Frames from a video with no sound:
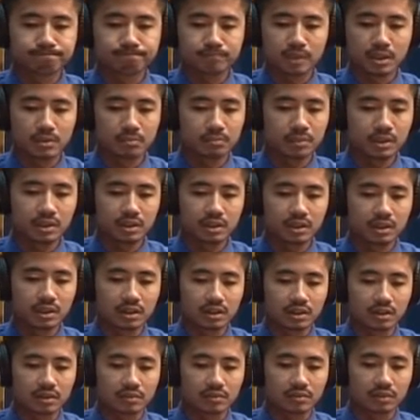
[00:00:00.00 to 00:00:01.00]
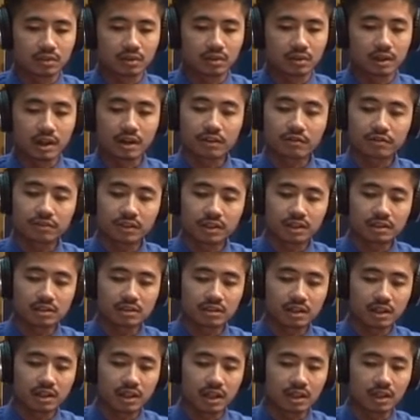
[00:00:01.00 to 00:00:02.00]
maybe for
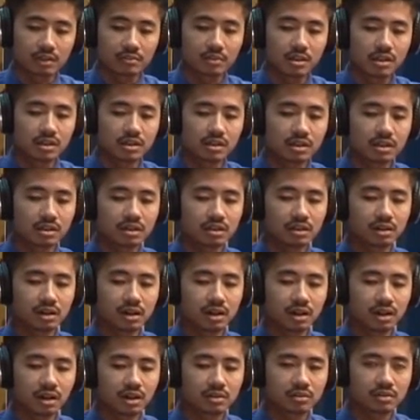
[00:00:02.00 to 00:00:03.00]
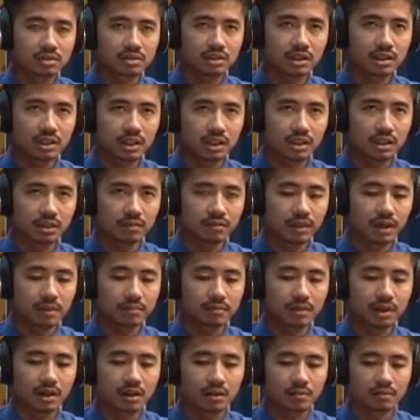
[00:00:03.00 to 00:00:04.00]
graphics and animation, I would say native app
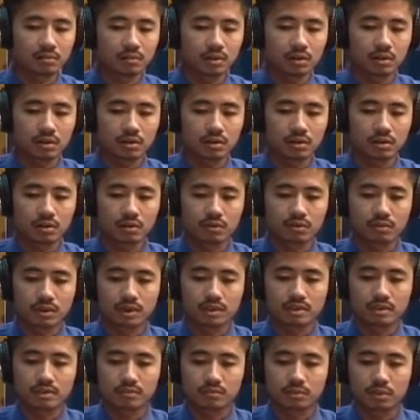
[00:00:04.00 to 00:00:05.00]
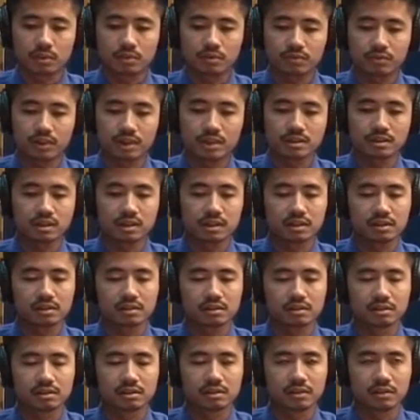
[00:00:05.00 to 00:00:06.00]
are more fast and
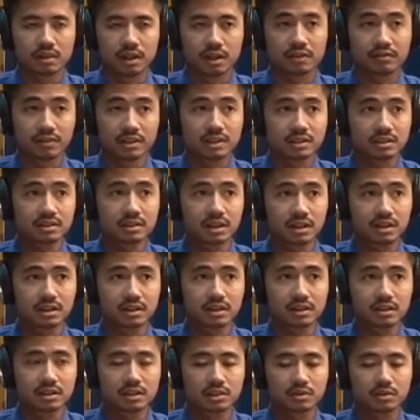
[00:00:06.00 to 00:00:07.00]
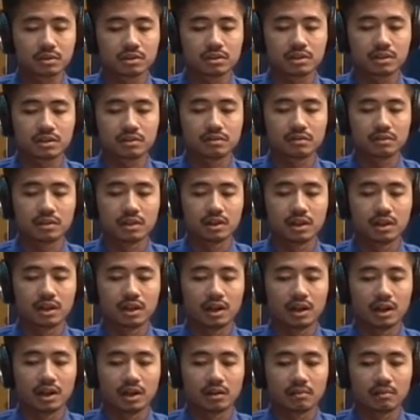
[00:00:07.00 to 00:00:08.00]
are faster and responsive.
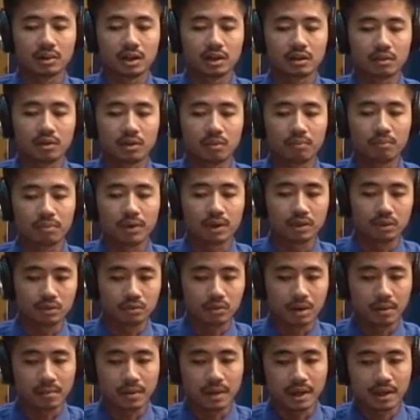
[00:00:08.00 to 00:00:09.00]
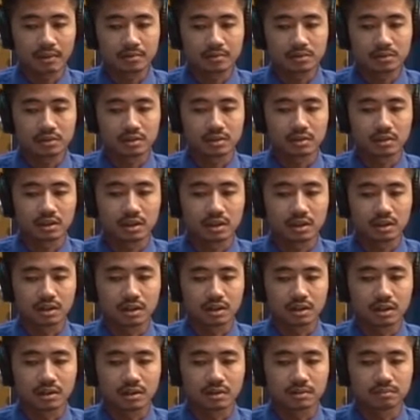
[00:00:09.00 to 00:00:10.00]
But compared to web apps,
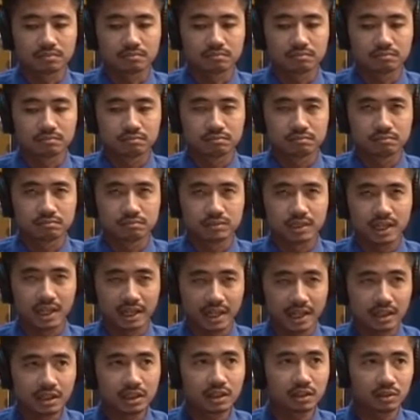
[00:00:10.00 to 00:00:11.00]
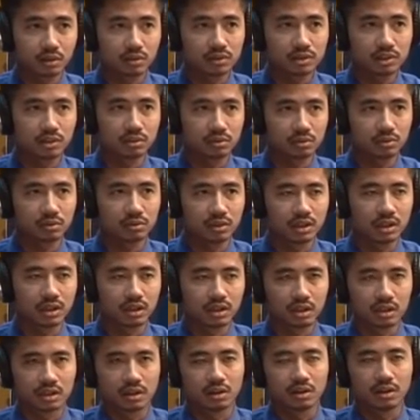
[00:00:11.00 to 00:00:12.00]
they are getting closer to
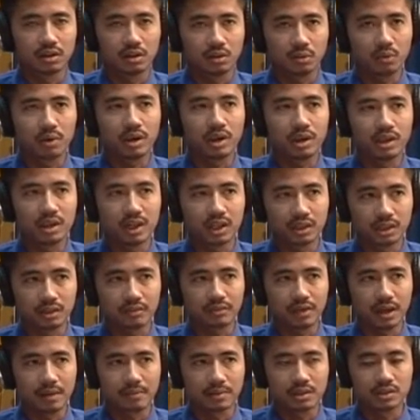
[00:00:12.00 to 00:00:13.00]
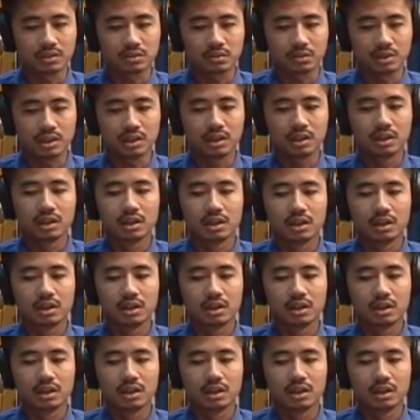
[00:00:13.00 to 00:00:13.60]
the way native app is doing,